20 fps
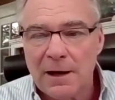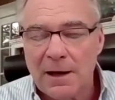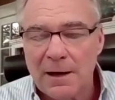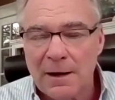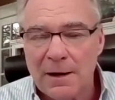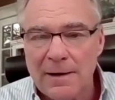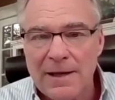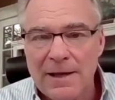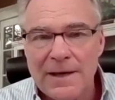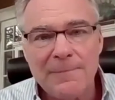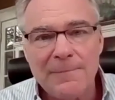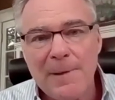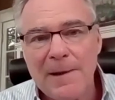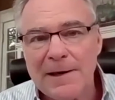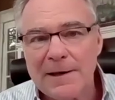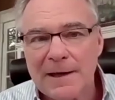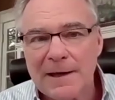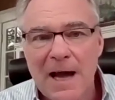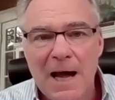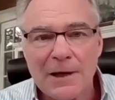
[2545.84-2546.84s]

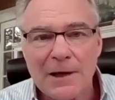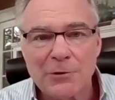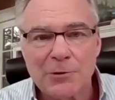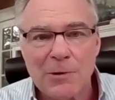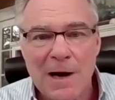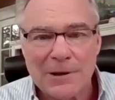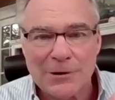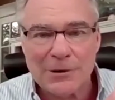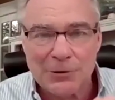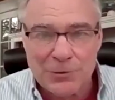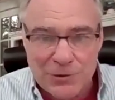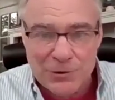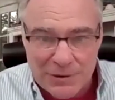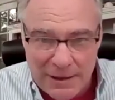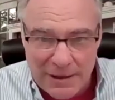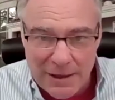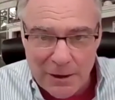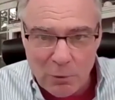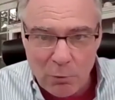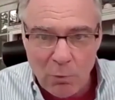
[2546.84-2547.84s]
independent contractors,
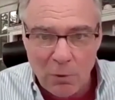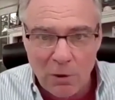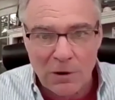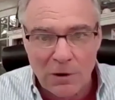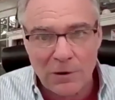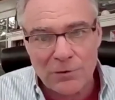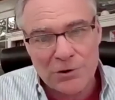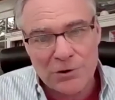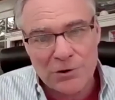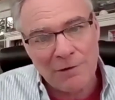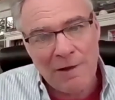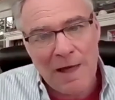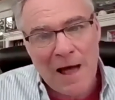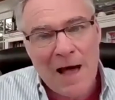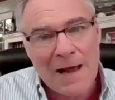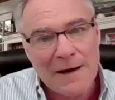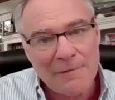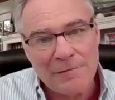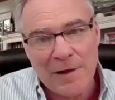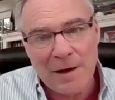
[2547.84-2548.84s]
gig workers, a
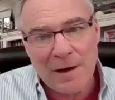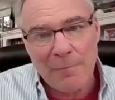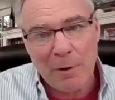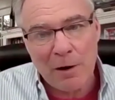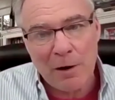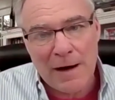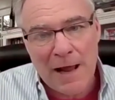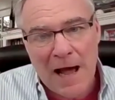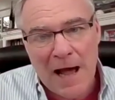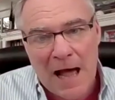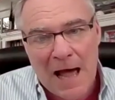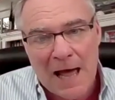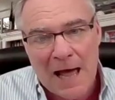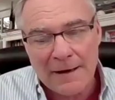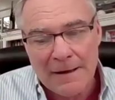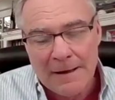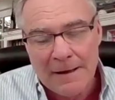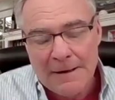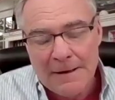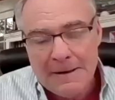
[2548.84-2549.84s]
lot of them are not.
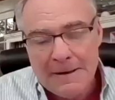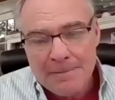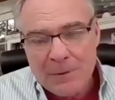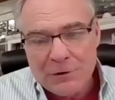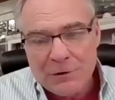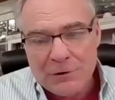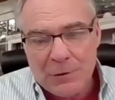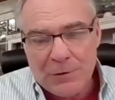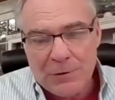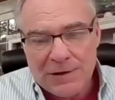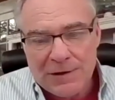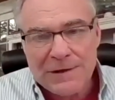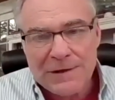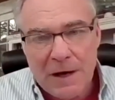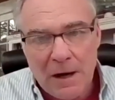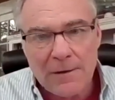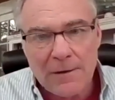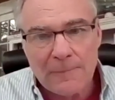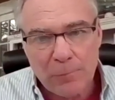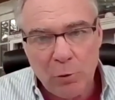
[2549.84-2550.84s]
So this
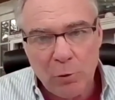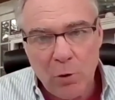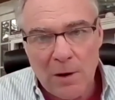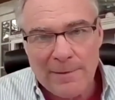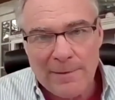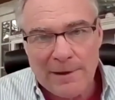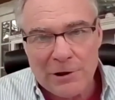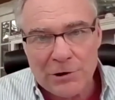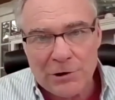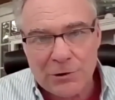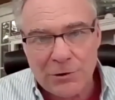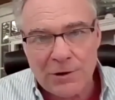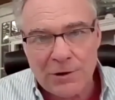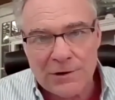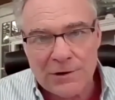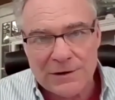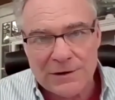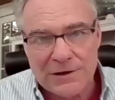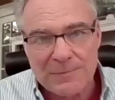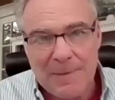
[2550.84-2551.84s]
unemployment
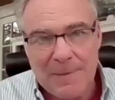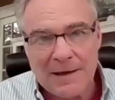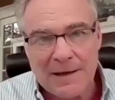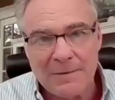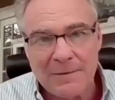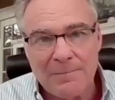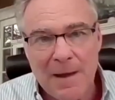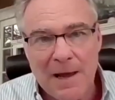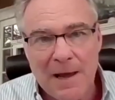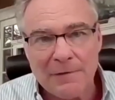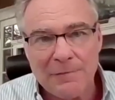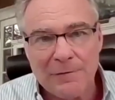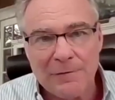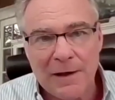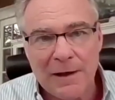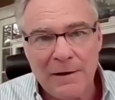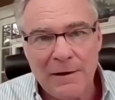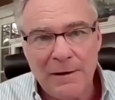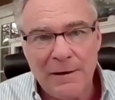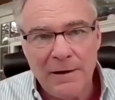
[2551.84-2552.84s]
insurance expanded
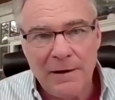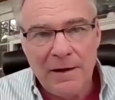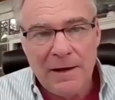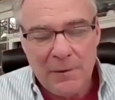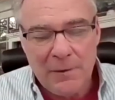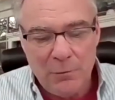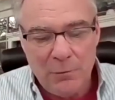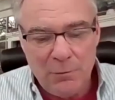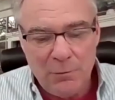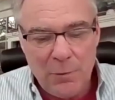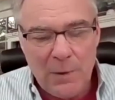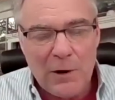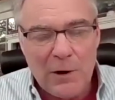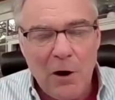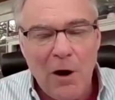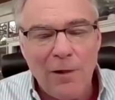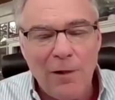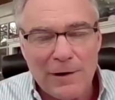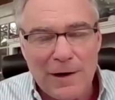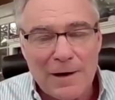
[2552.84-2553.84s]
benefit, we
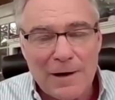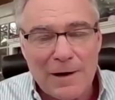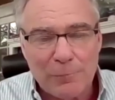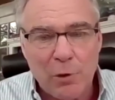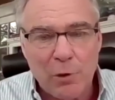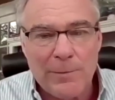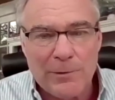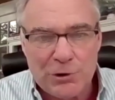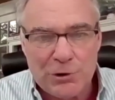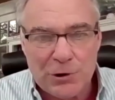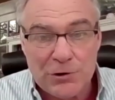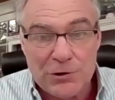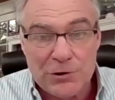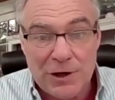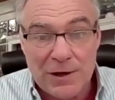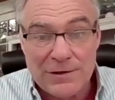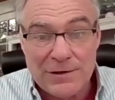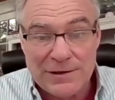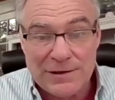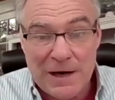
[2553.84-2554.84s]
call it unemployment insurance
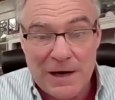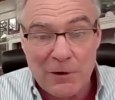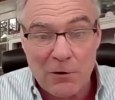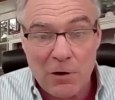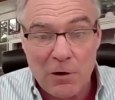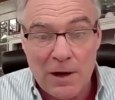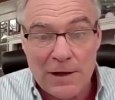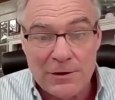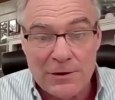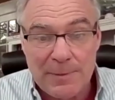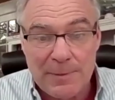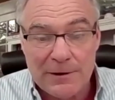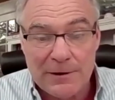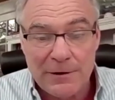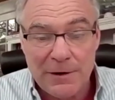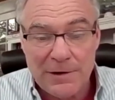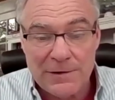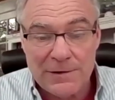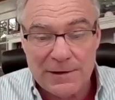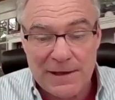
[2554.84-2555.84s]
on steroids
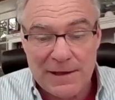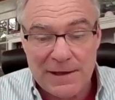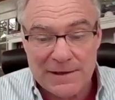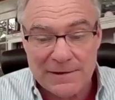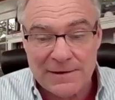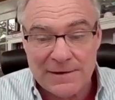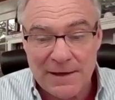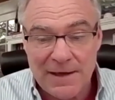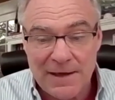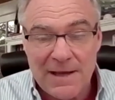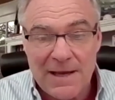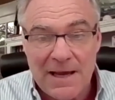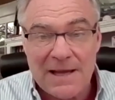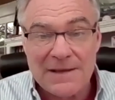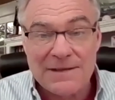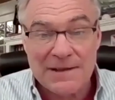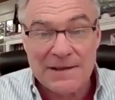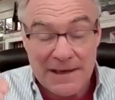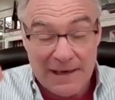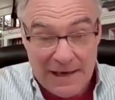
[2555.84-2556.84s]
because
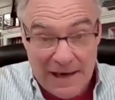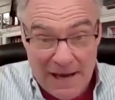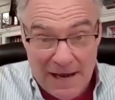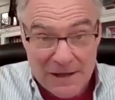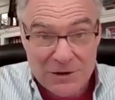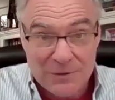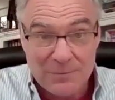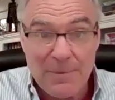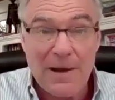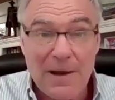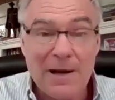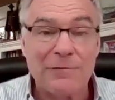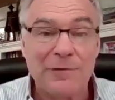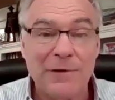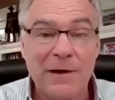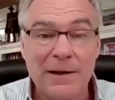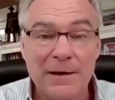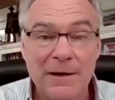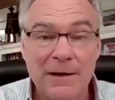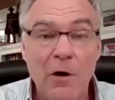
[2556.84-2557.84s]
it's an enhanced
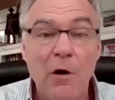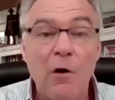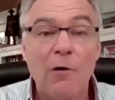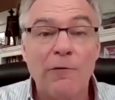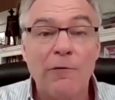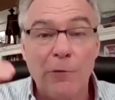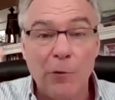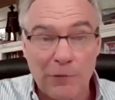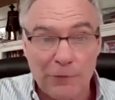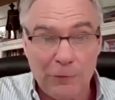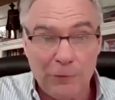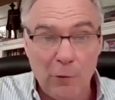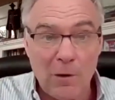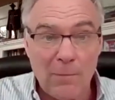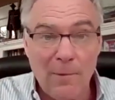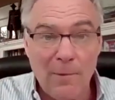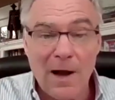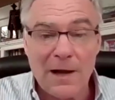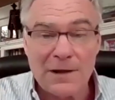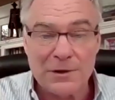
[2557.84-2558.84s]
benefit for 4
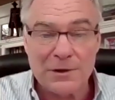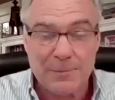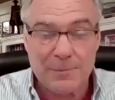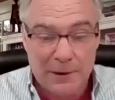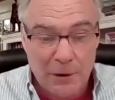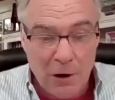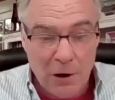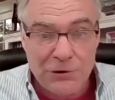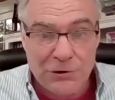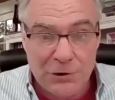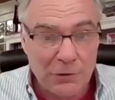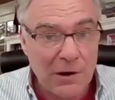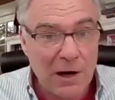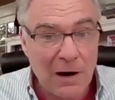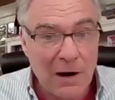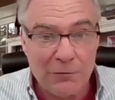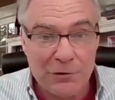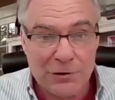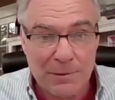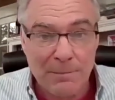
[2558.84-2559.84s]
months, but it also
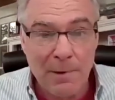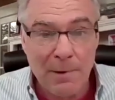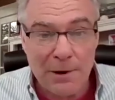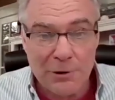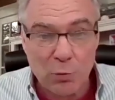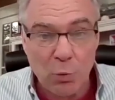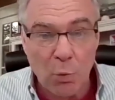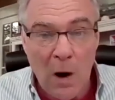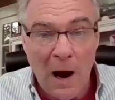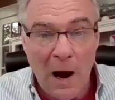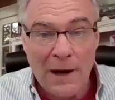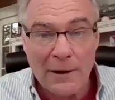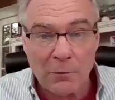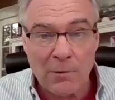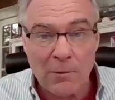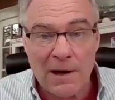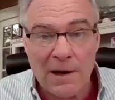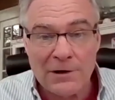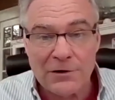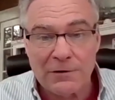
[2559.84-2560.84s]
covers a much wider
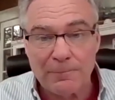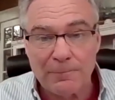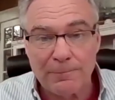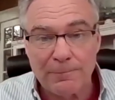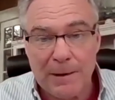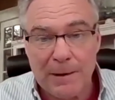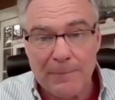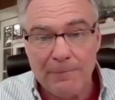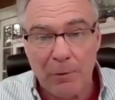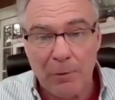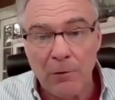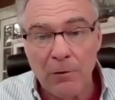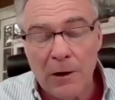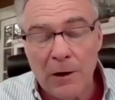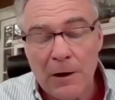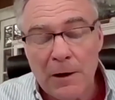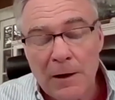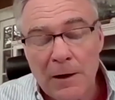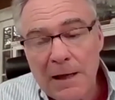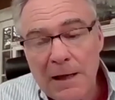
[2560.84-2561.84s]
range of people,
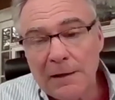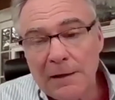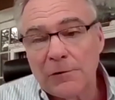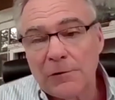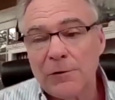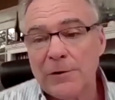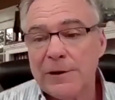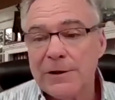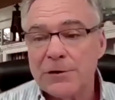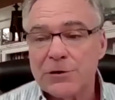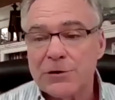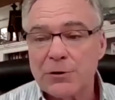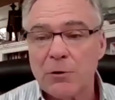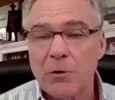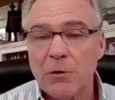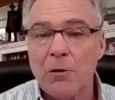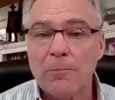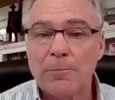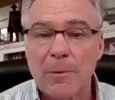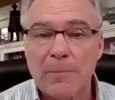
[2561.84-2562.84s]
including
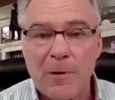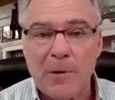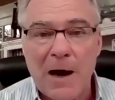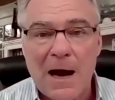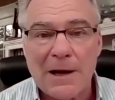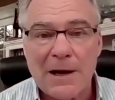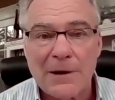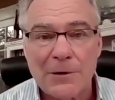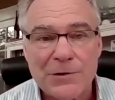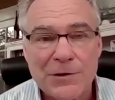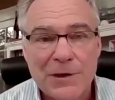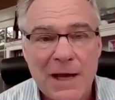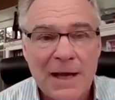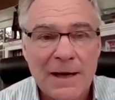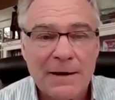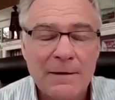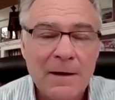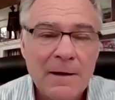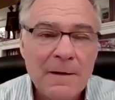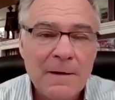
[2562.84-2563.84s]
sole proprietors.
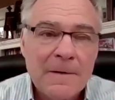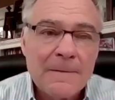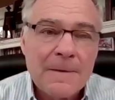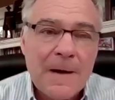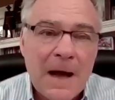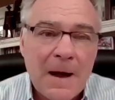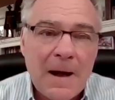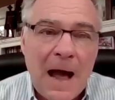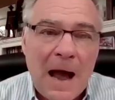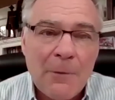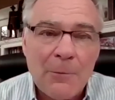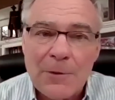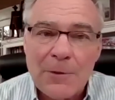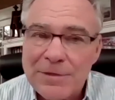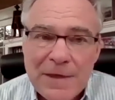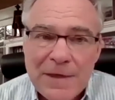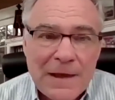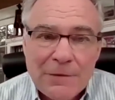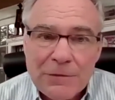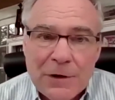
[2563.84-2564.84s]
And I
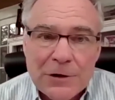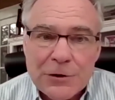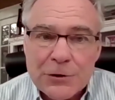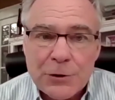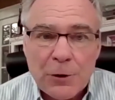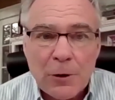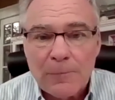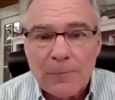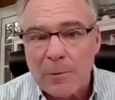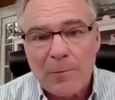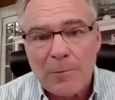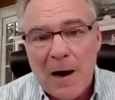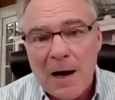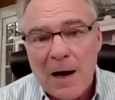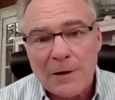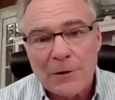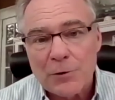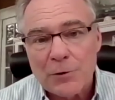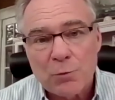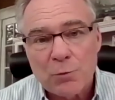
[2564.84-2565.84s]
would think that sole
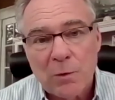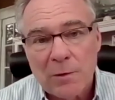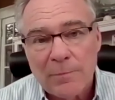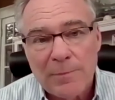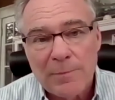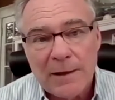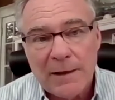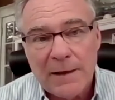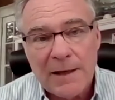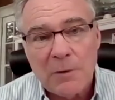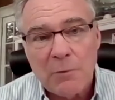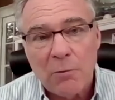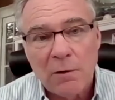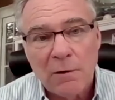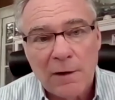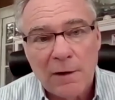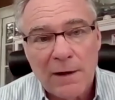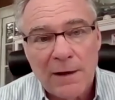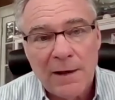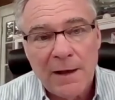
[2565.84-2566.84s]
proprietors would be
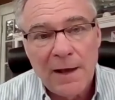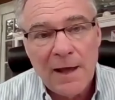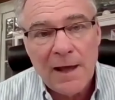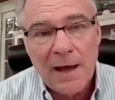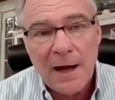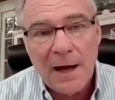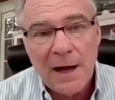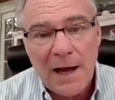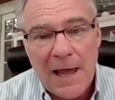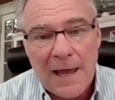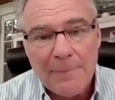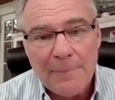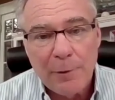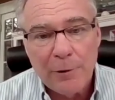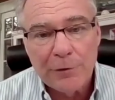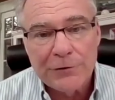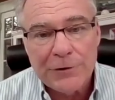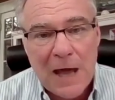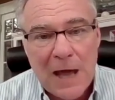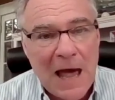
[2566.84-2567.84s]
equally
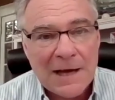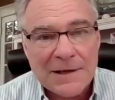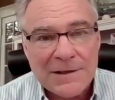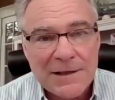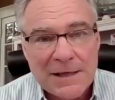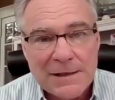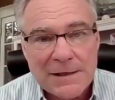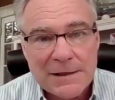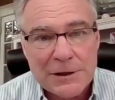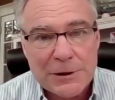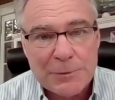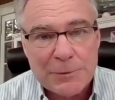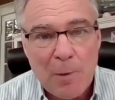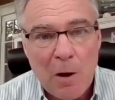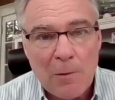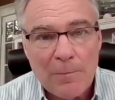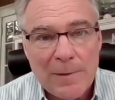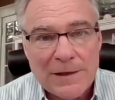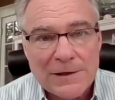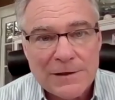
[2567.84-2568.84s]
able to access the
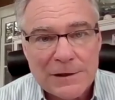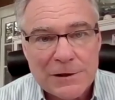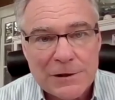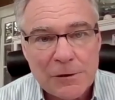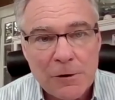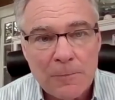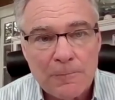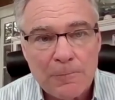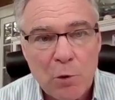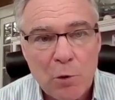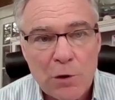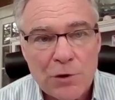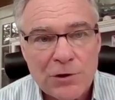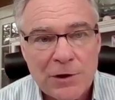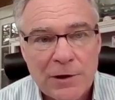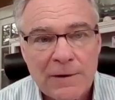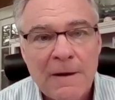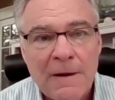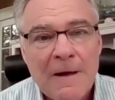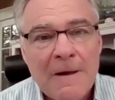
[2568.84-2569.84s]
small business loan
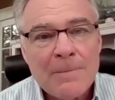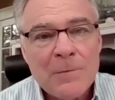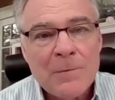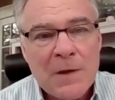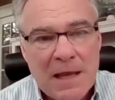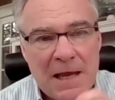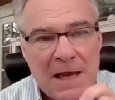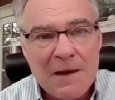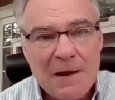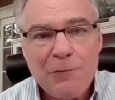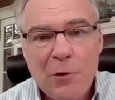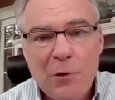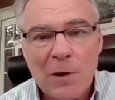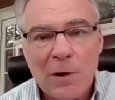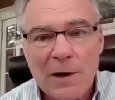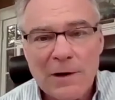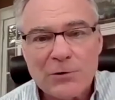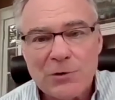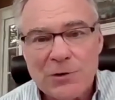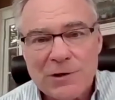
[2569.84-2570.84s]
portion. If you
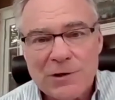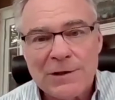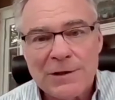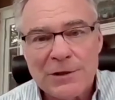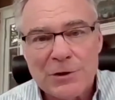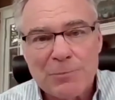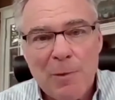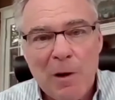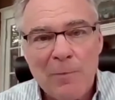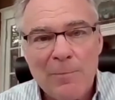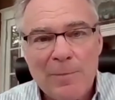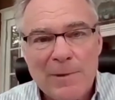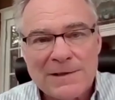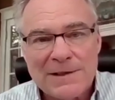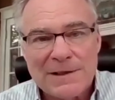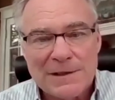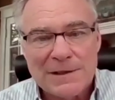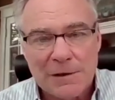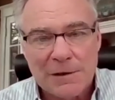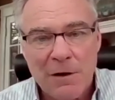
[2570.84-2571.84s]
are interested in the small
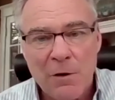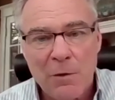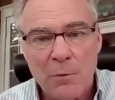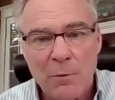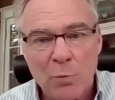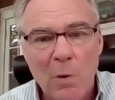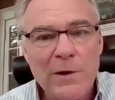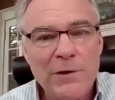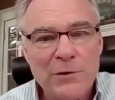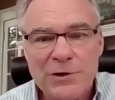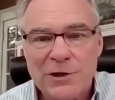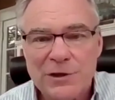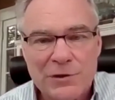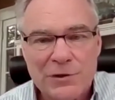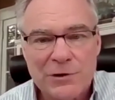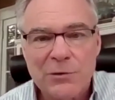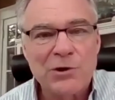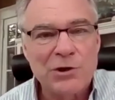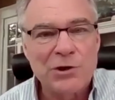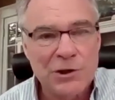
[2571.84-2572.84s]
business loan, what you
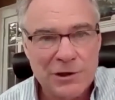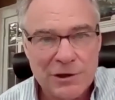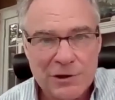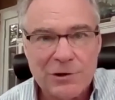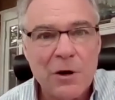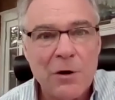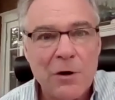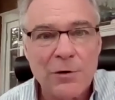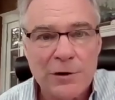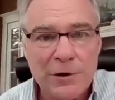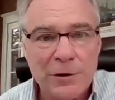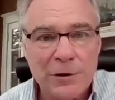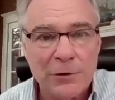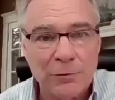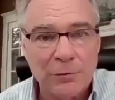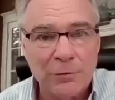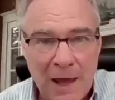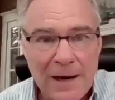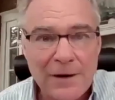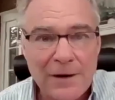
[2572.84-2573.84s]
just do is you just go to your
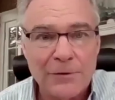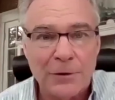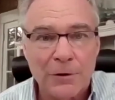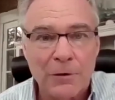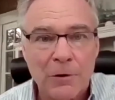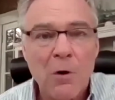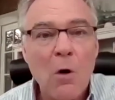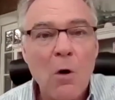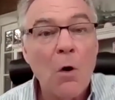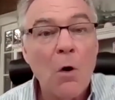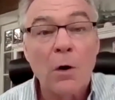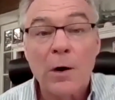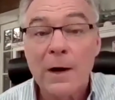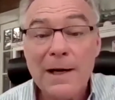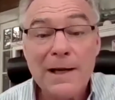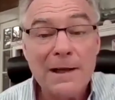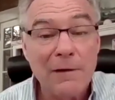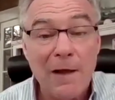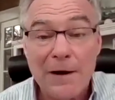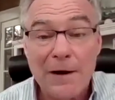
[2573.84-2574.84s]
lender or
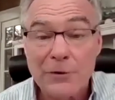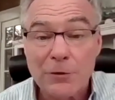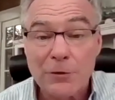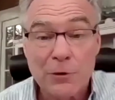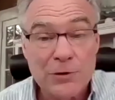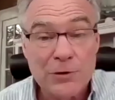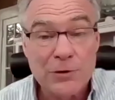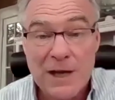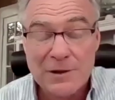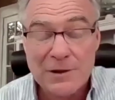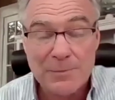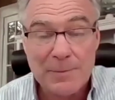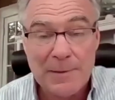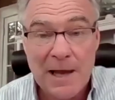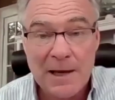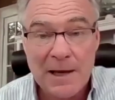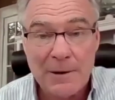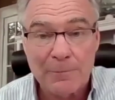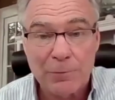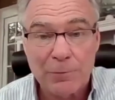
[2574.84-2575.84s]
any lender who's
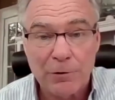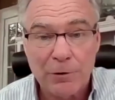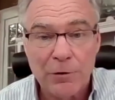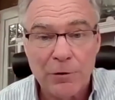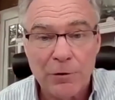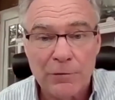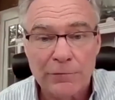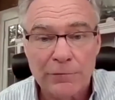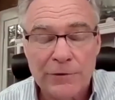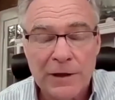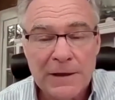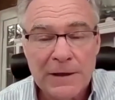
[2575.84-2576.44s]
SBA approved.